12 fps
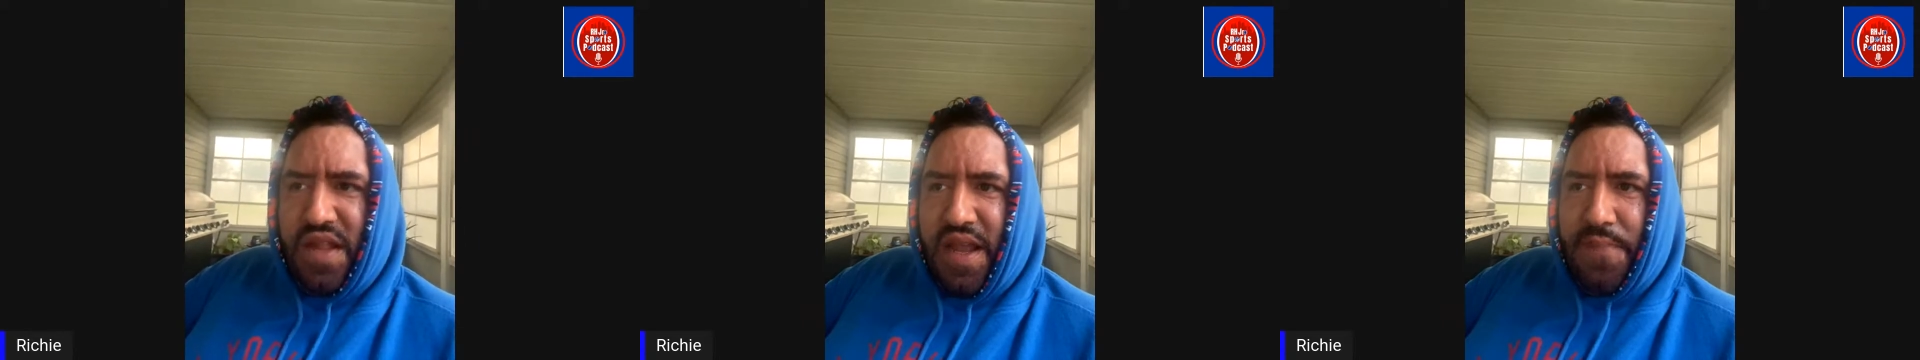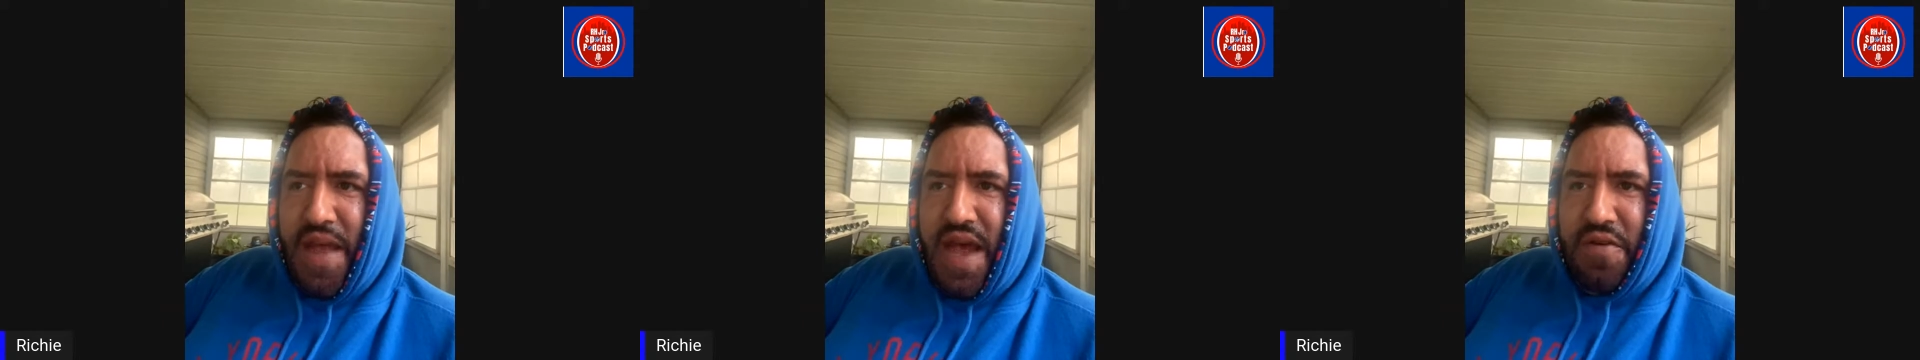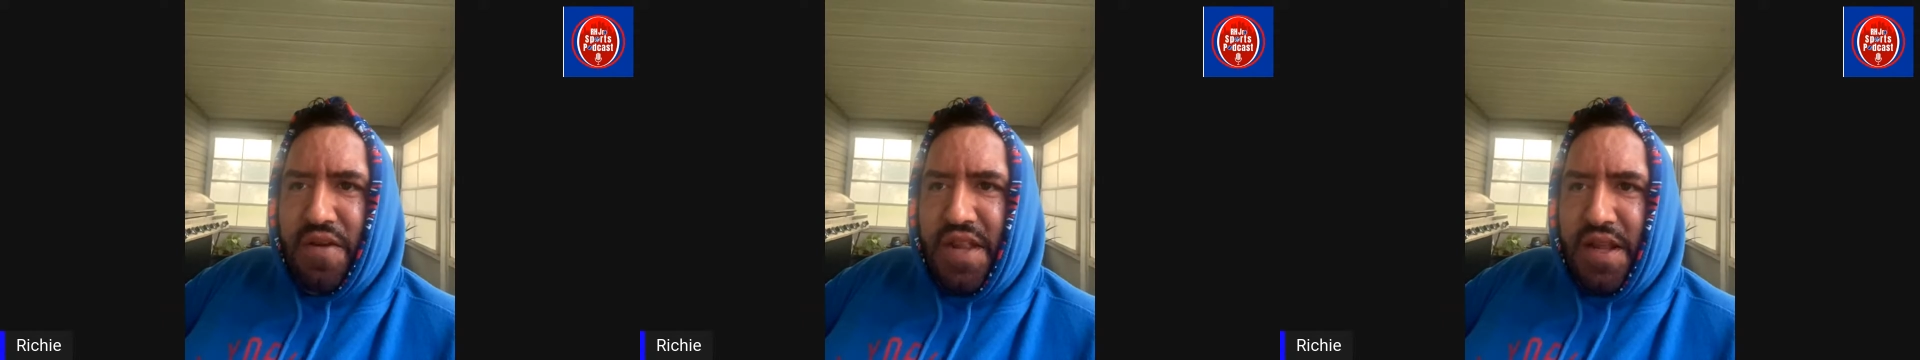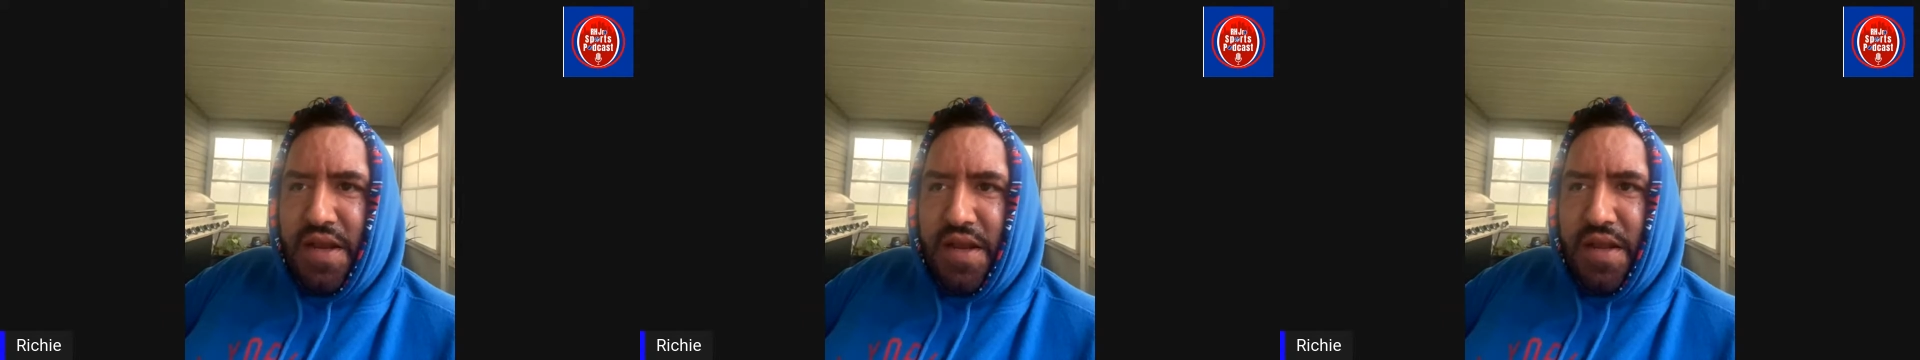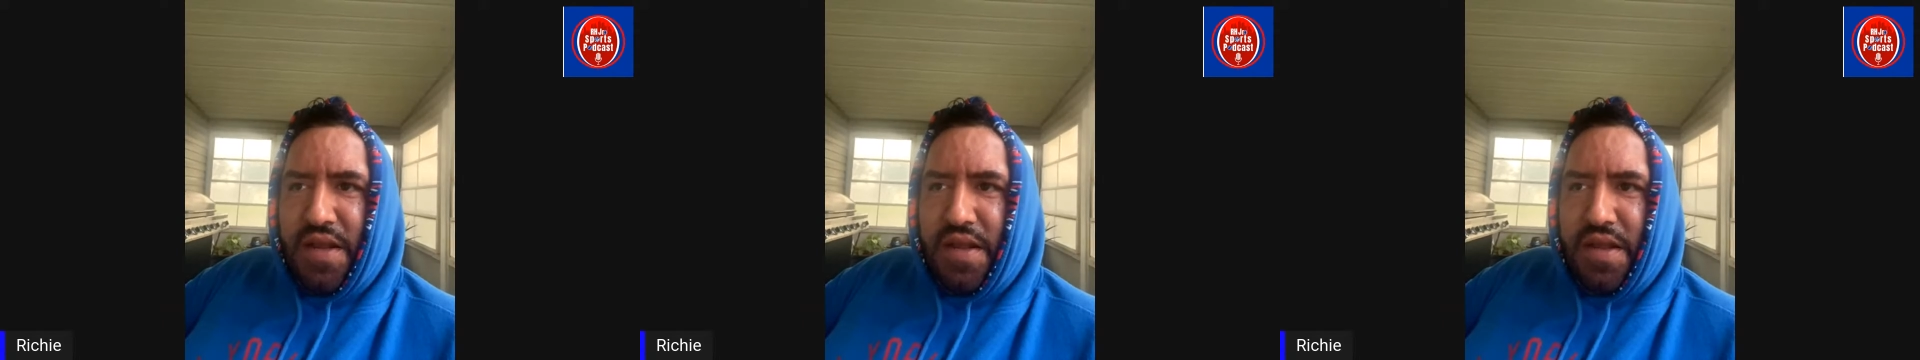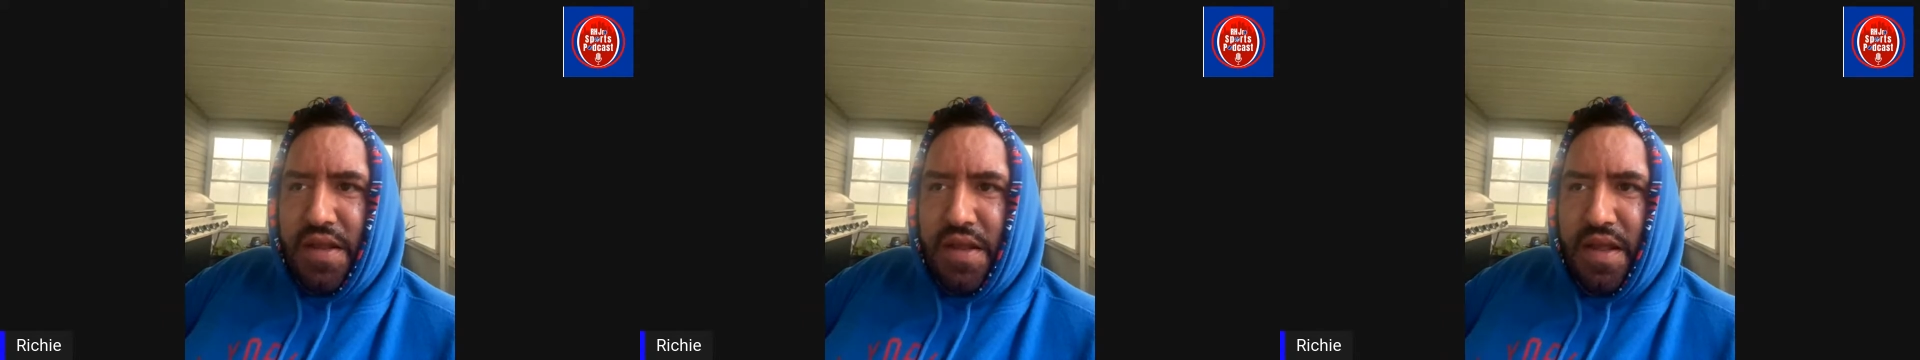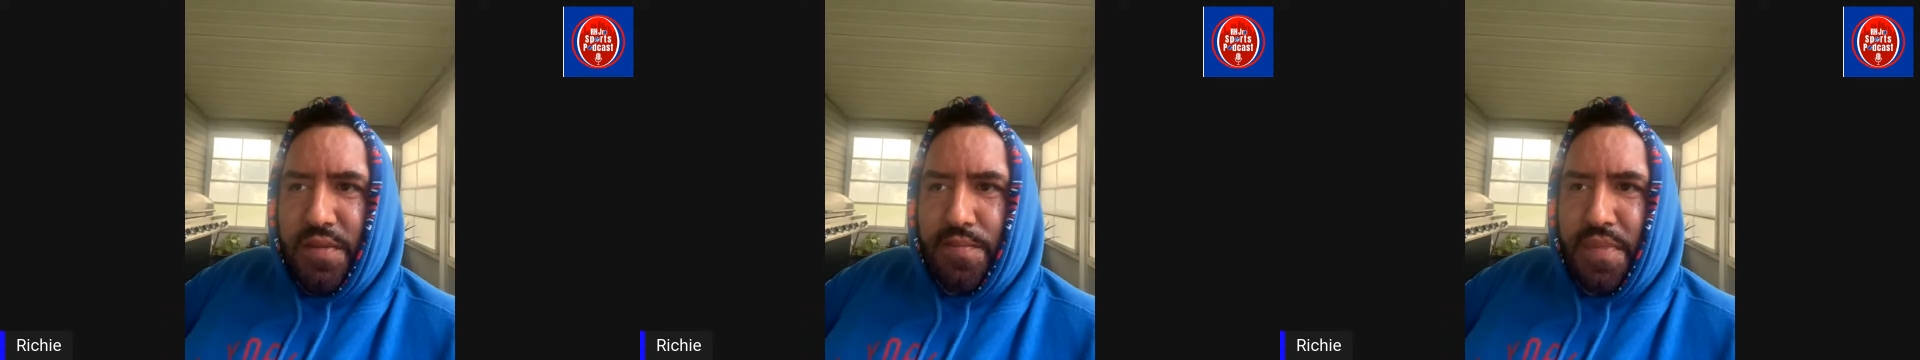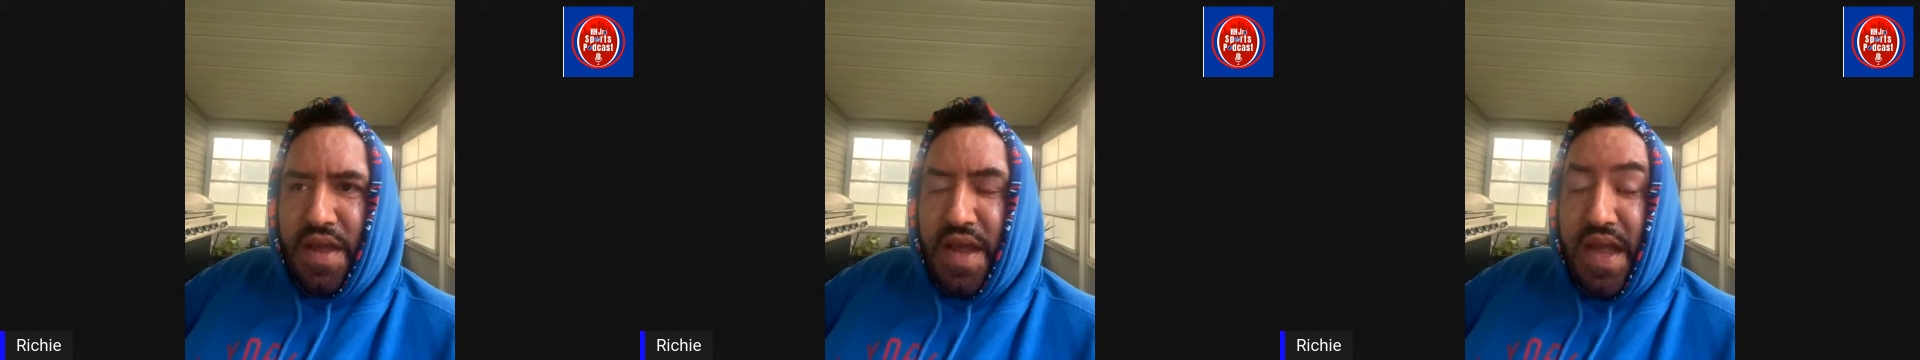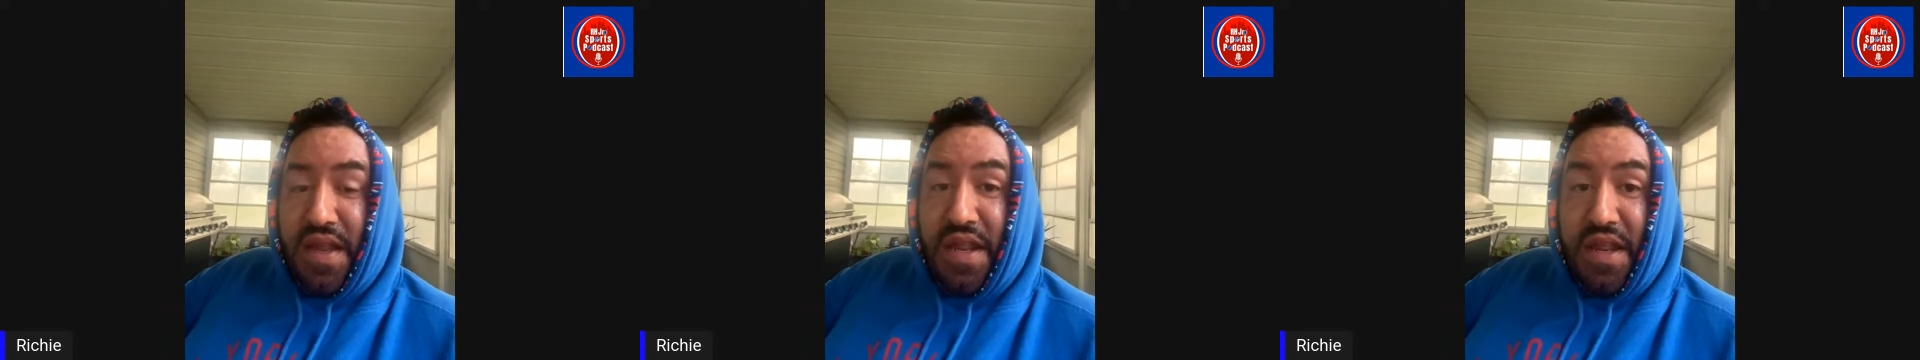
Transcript: Patterson has